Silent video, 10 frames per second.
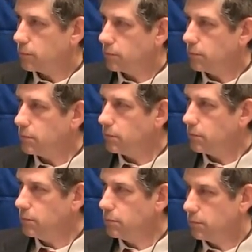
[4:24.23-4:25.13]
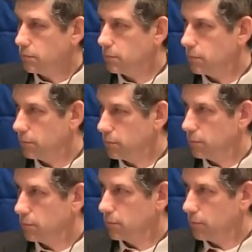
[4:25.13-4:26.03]

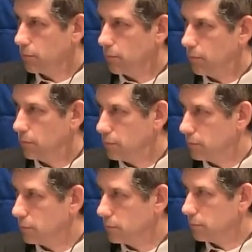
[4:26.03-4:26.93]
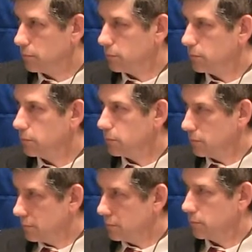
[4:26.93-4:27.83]

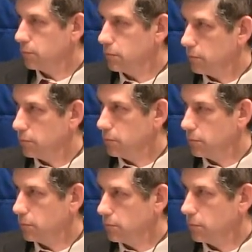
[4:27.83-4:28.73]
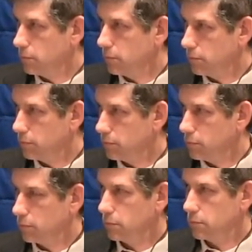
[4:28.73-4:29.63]

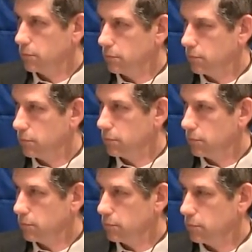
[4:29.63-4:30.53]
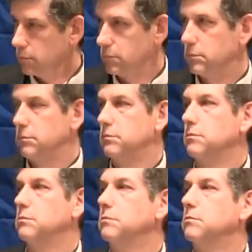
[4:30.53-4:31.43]

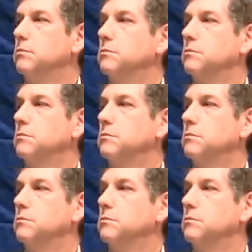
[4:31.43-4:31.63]
[no speech]